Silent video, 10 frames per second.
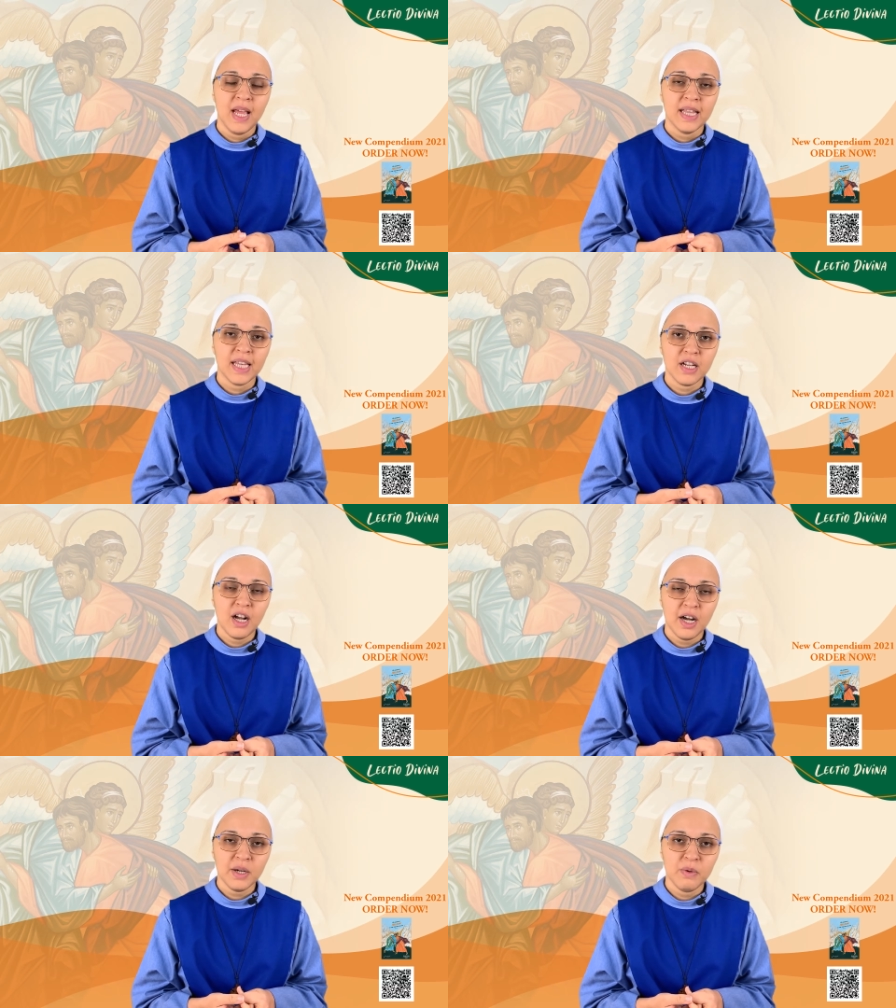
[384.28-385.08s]
that
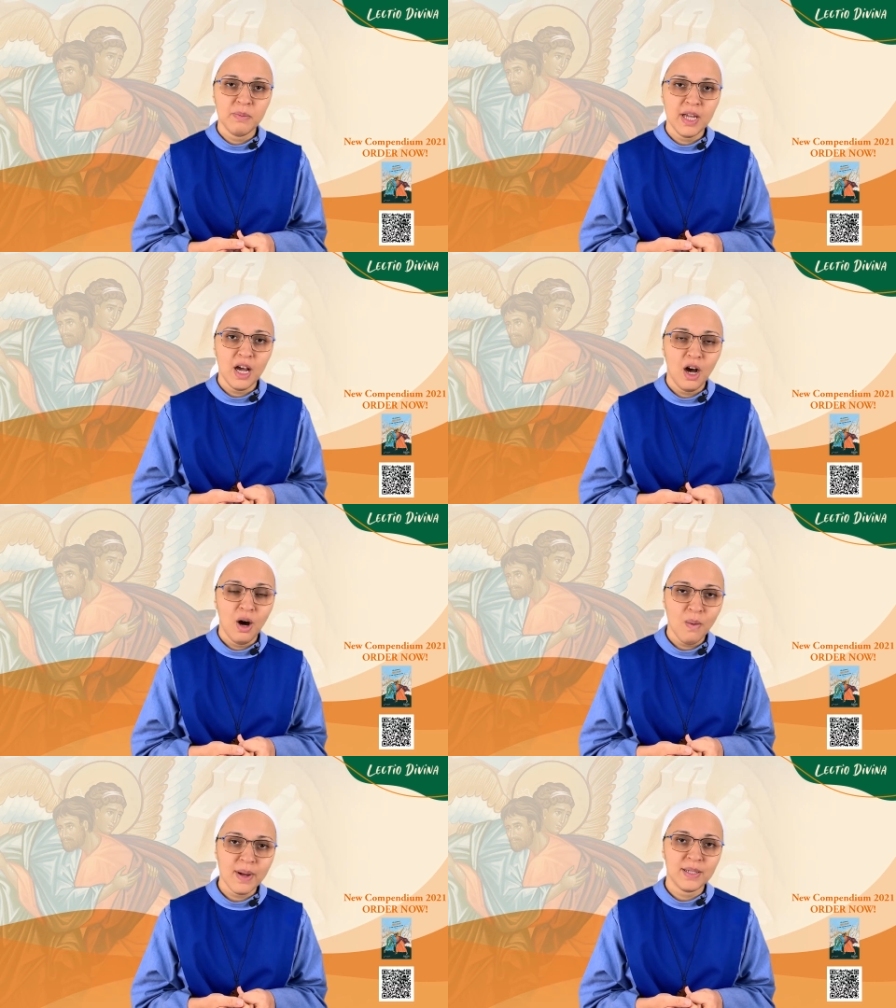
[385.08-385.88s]
God will be
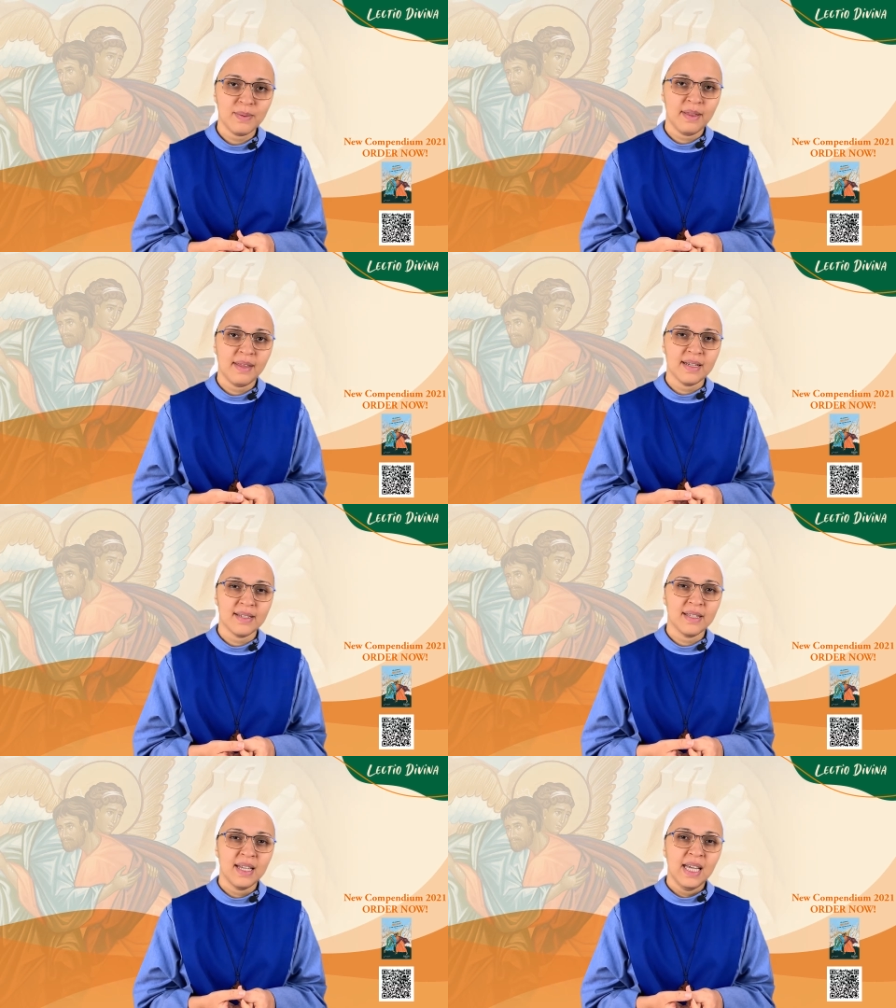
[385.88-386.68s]
always with
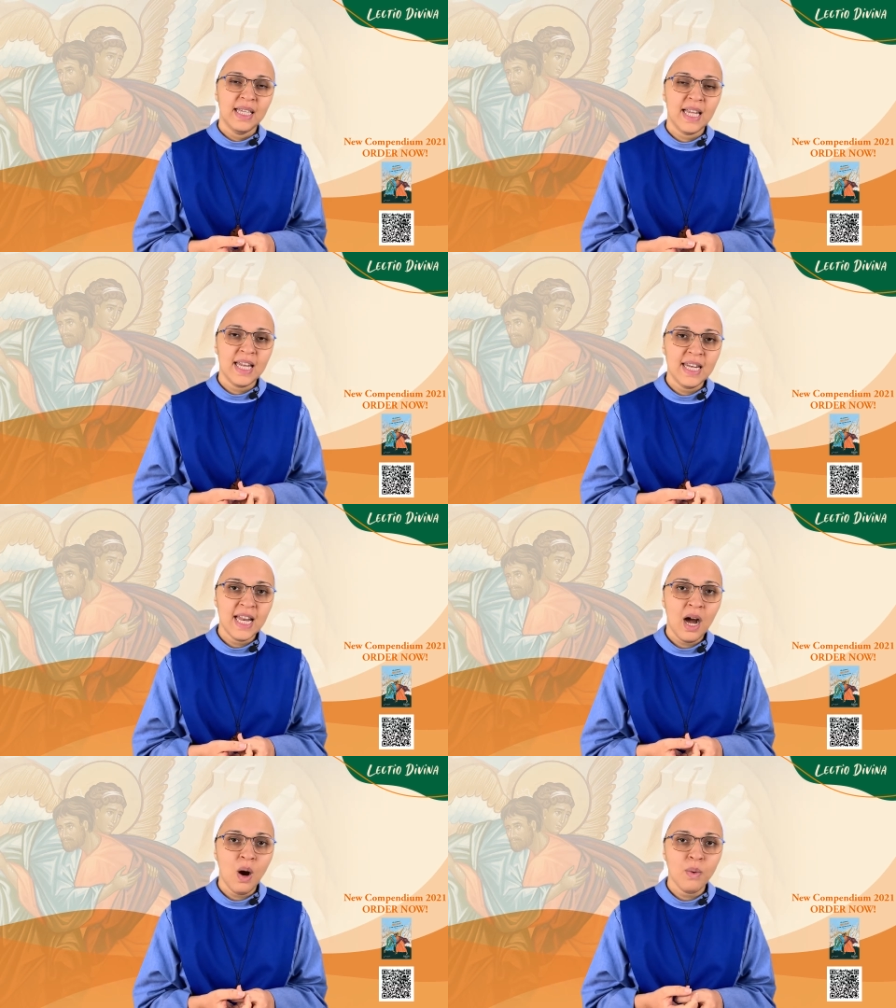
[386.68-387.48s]
us, that
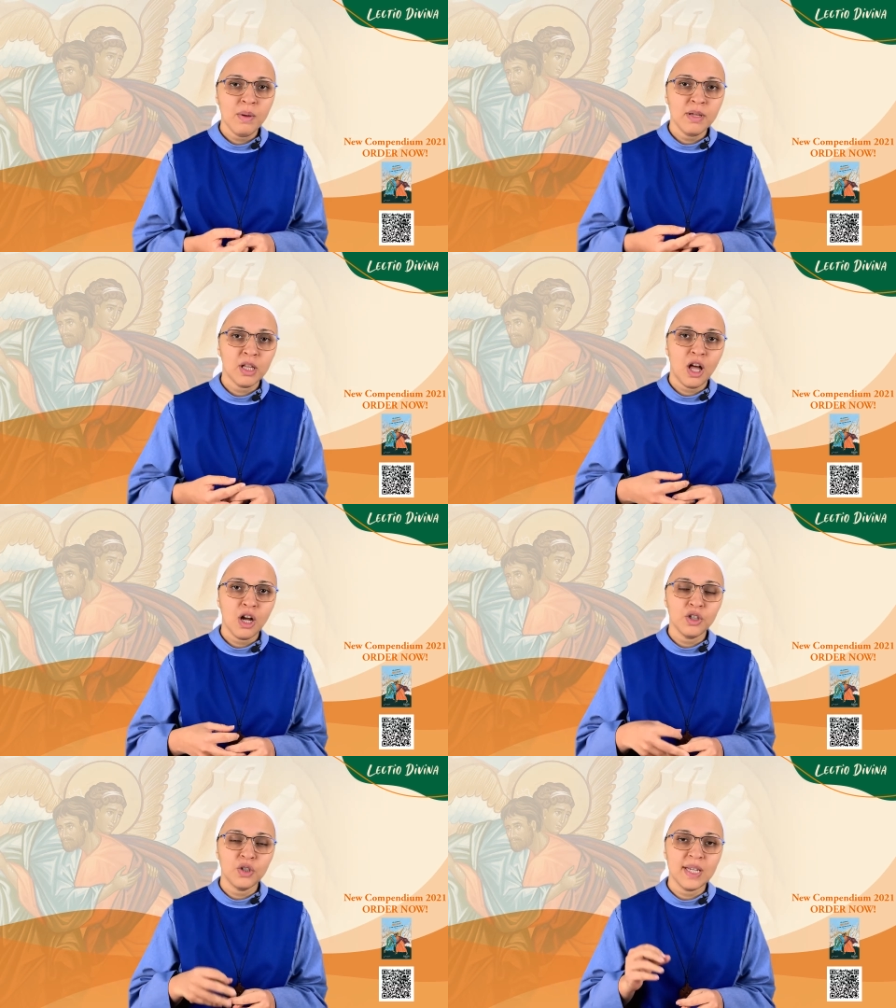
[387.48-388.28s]
now we
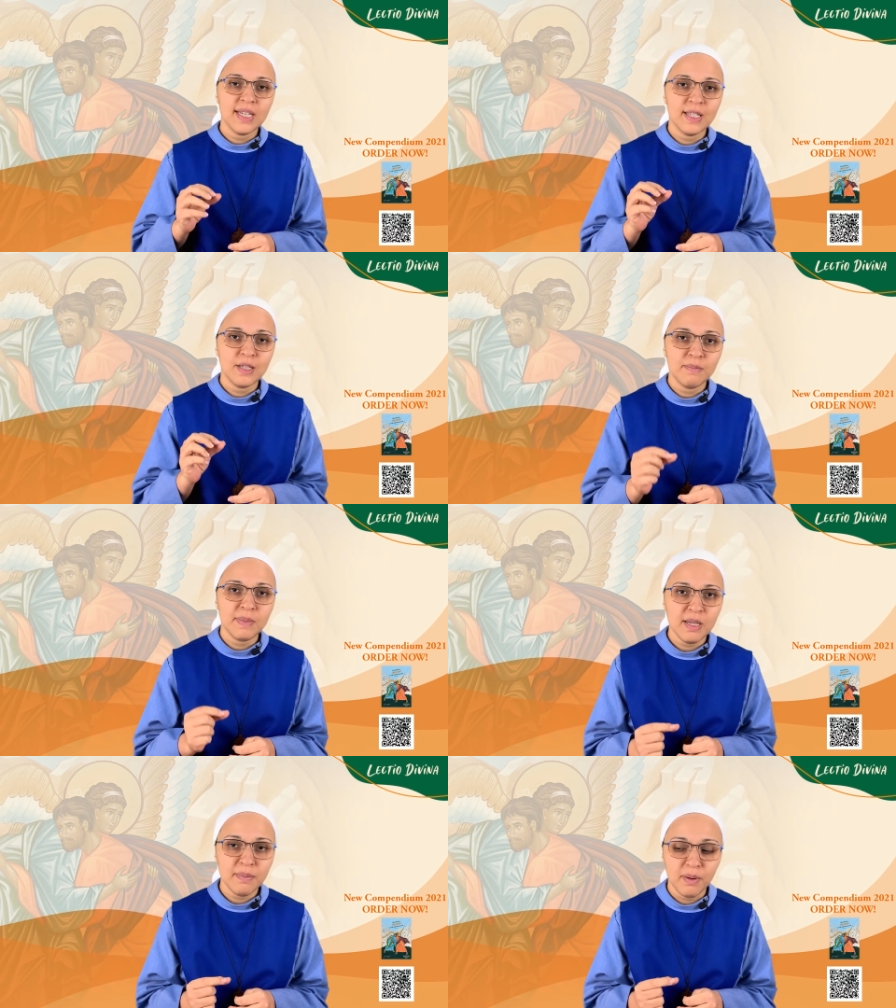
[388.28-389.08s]
belong to his
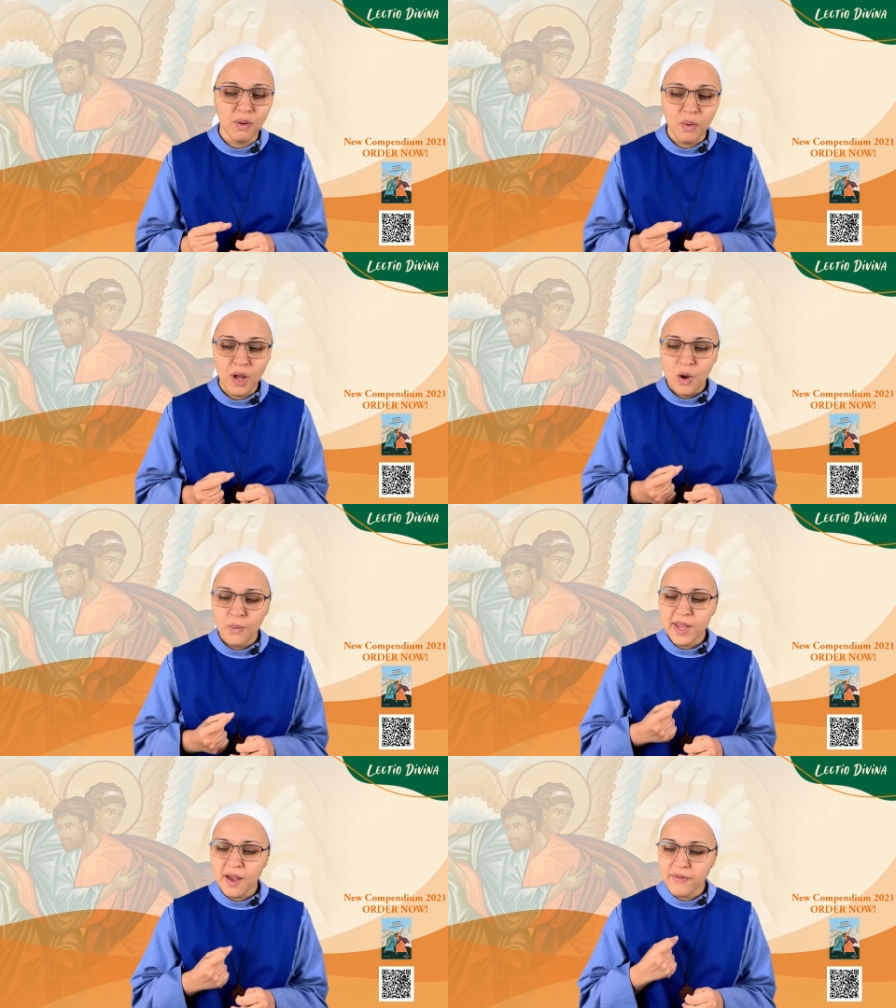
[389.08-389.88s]
people.
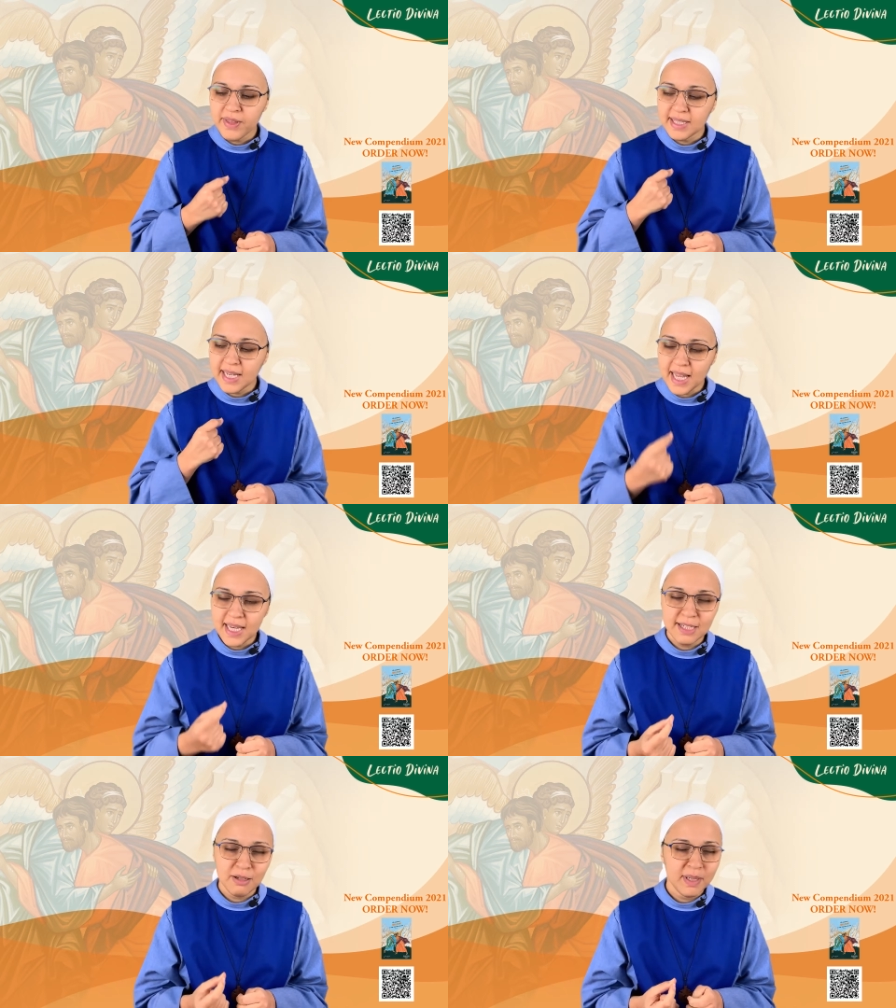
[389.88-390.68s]
We have this
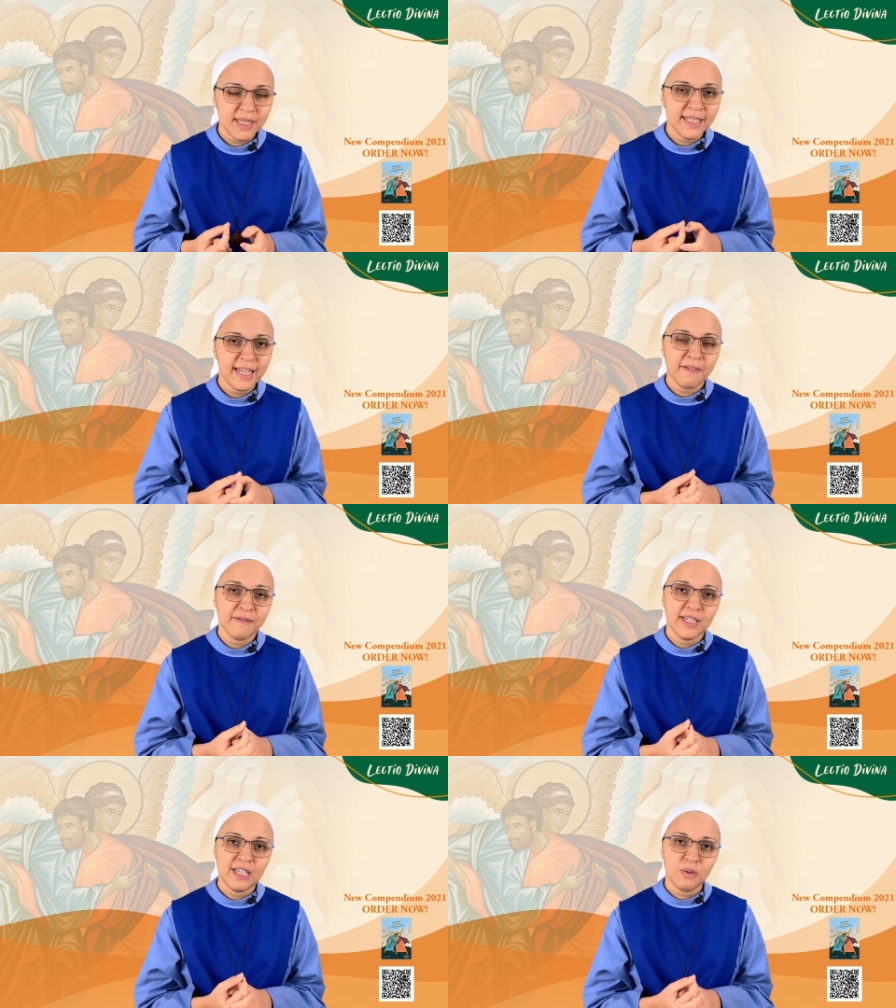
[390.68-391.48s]
intimate
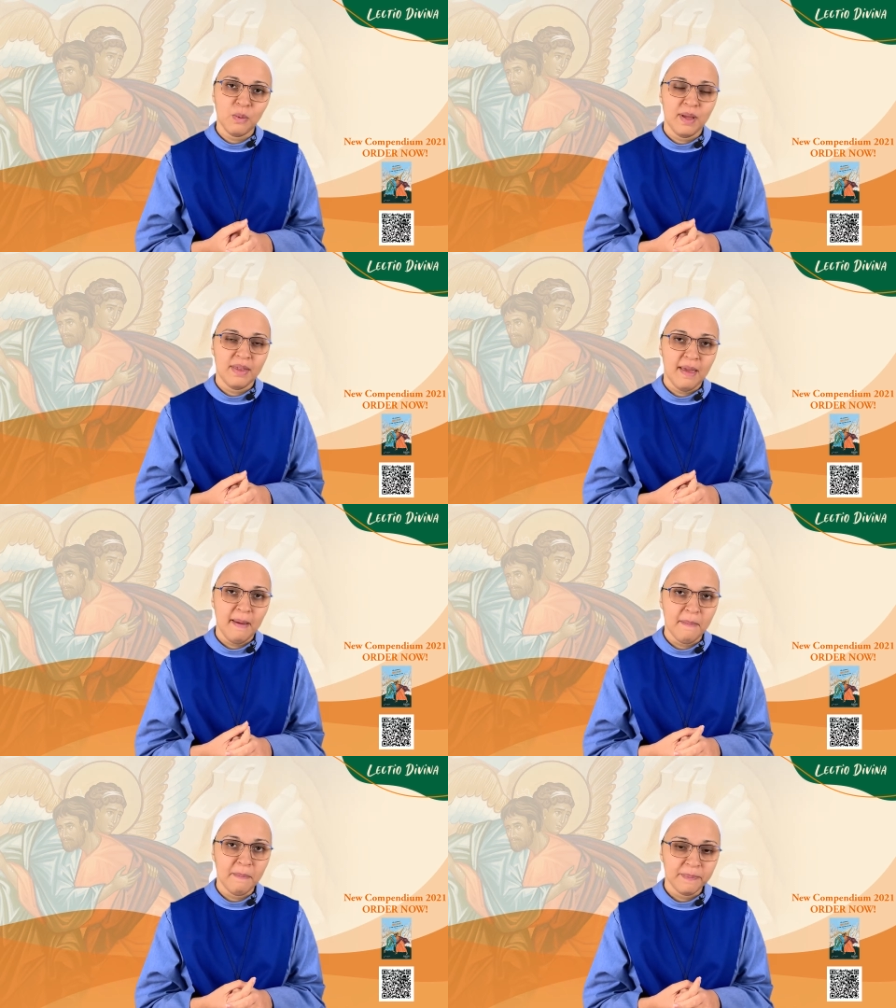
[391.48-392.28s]
covenant with
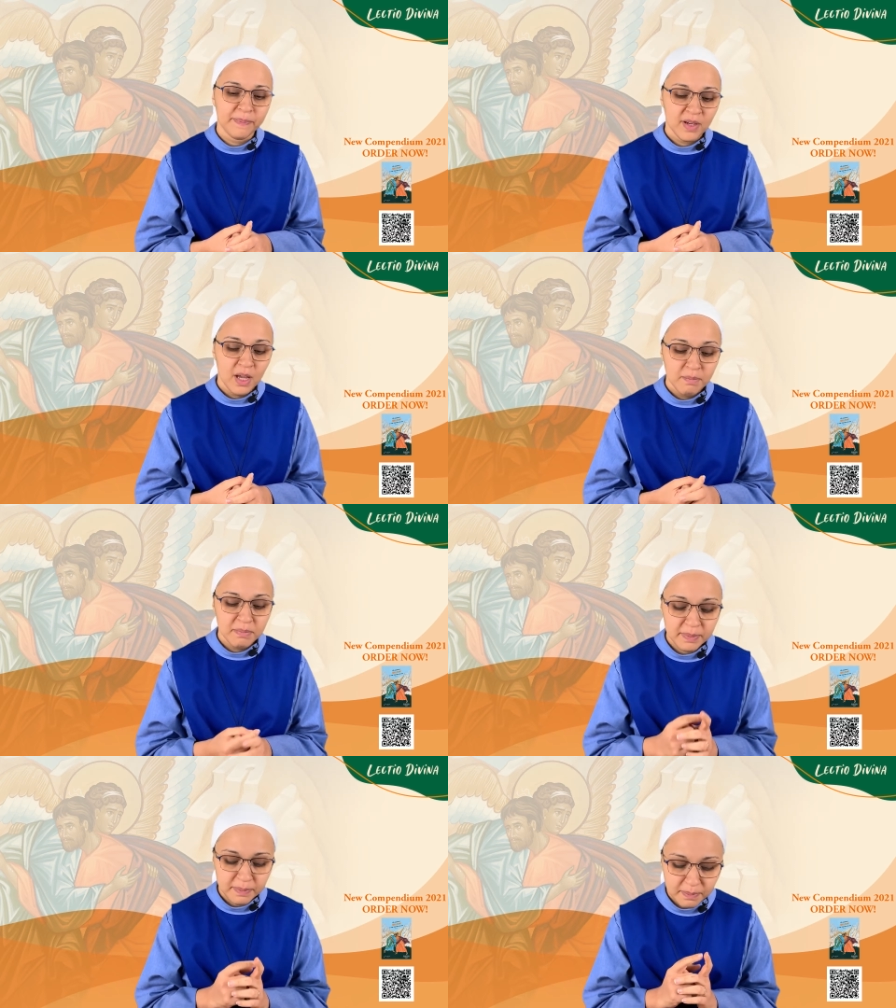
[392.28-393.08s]
him. But